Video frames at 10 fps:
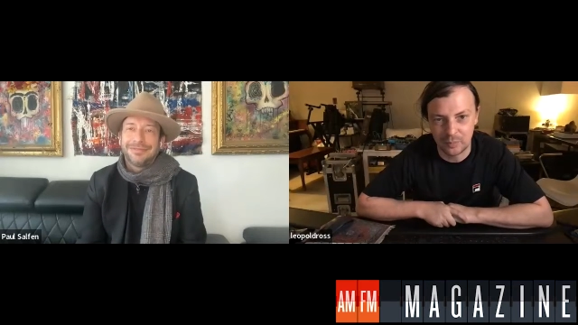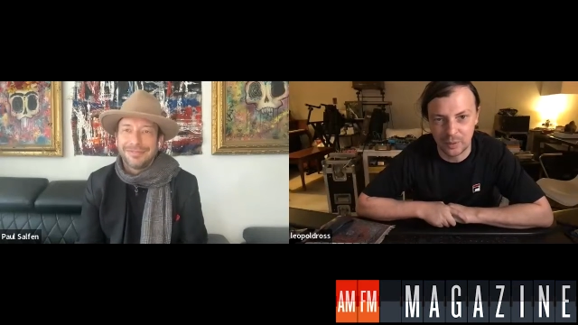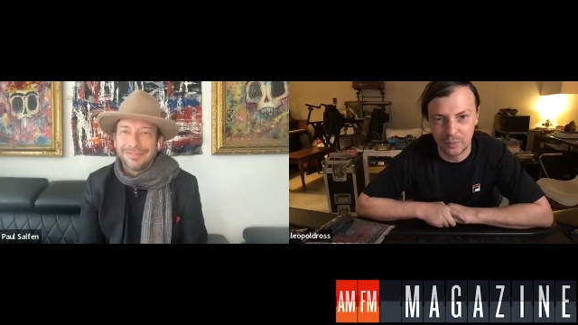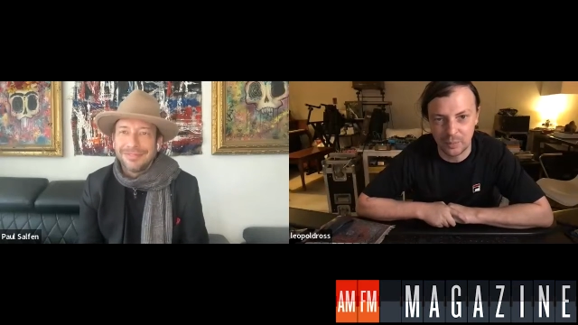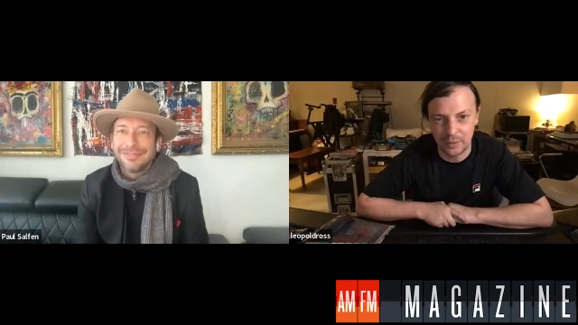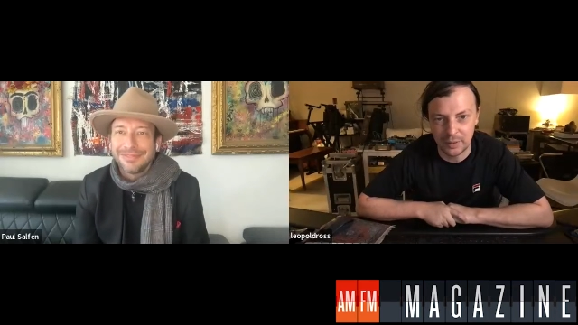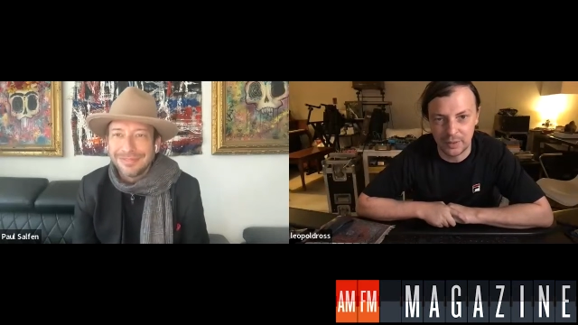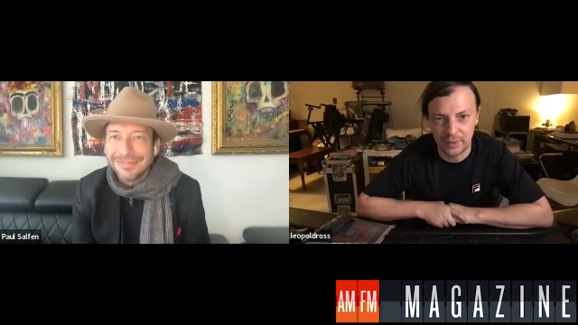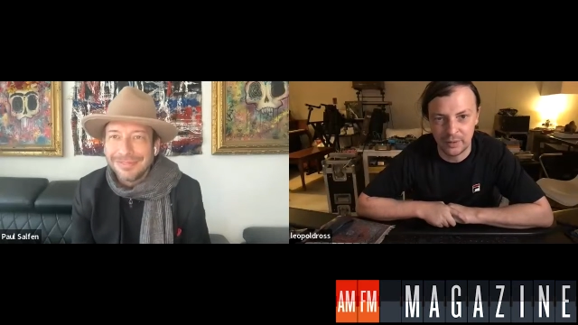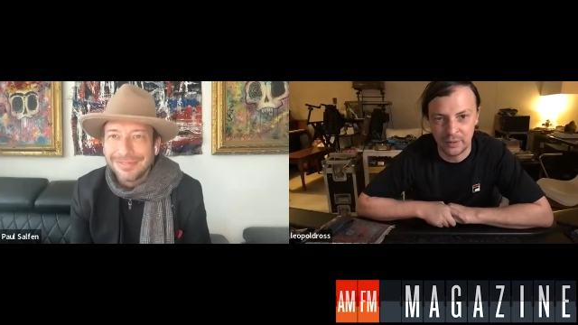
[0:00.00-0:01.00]
Speaker 1: probably a
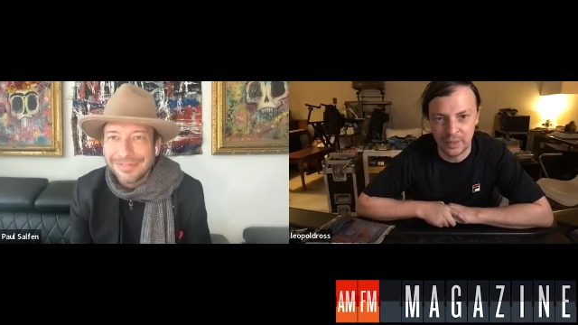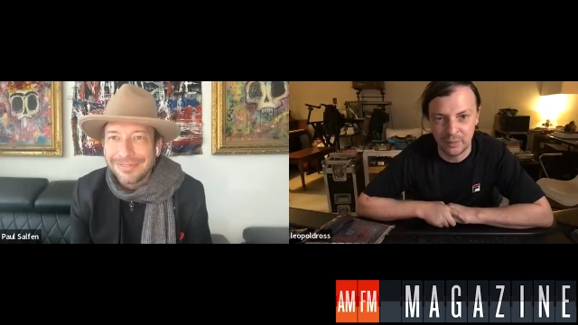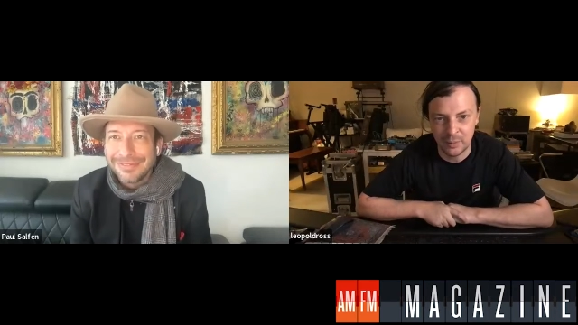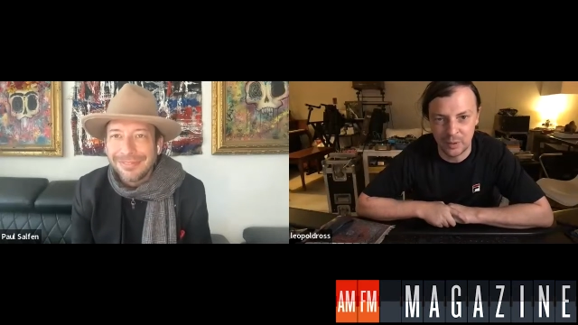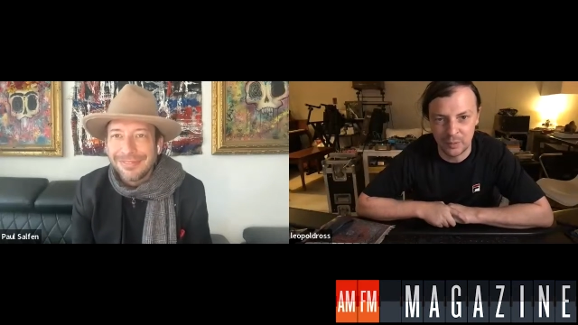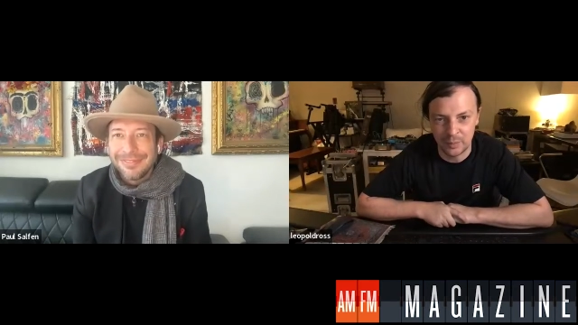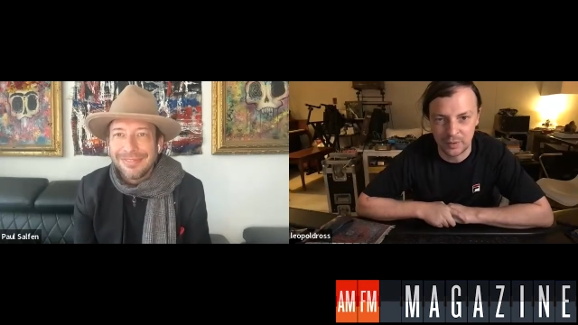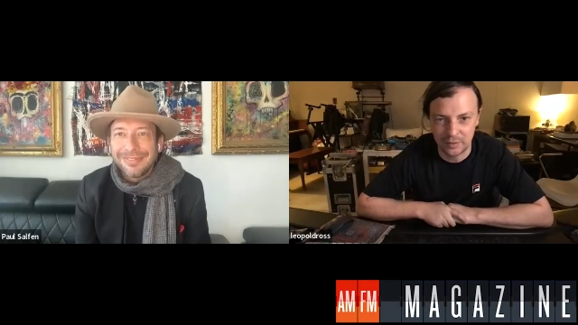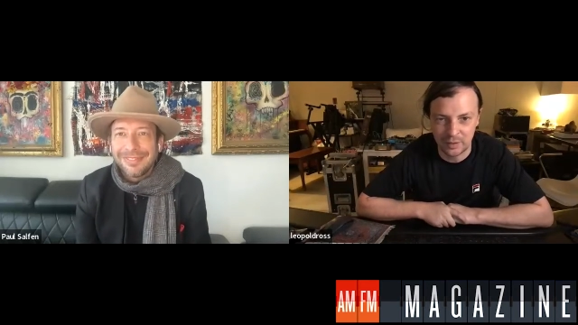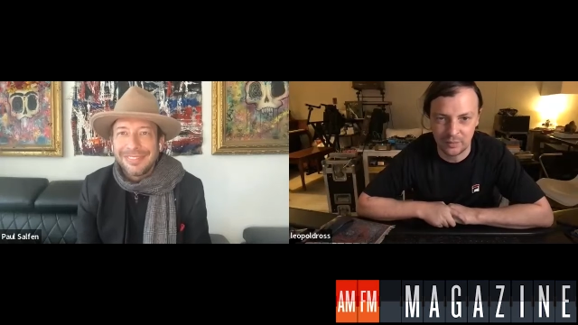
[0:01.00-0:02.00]
hail mary moment
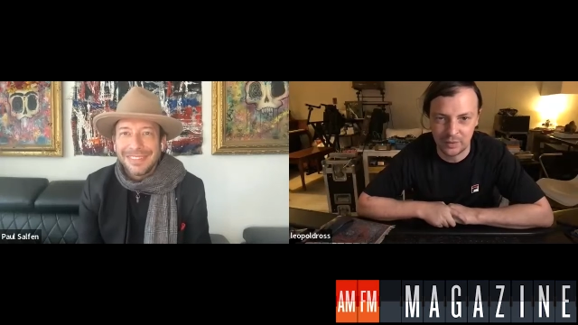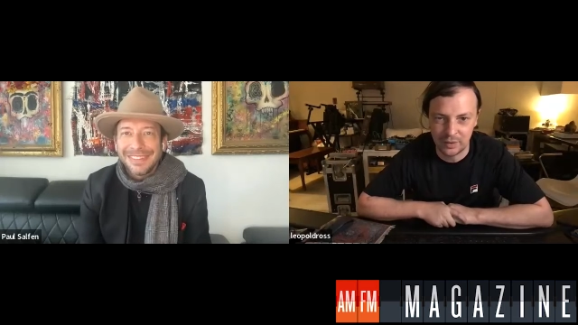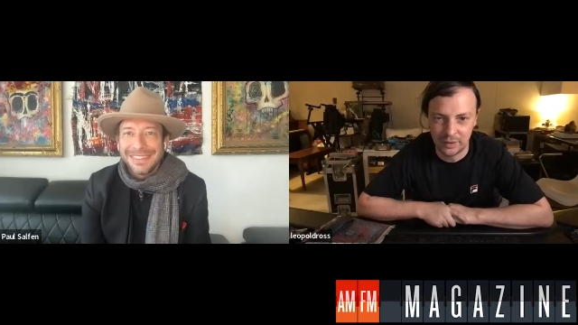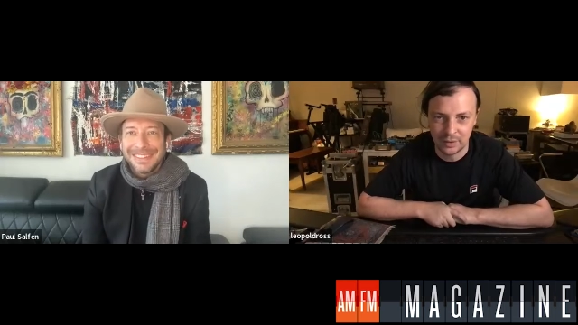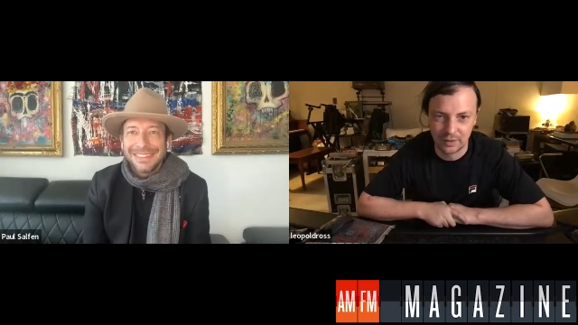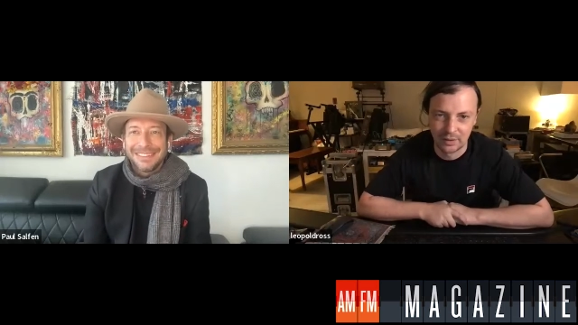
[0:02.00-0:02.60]
because i definitely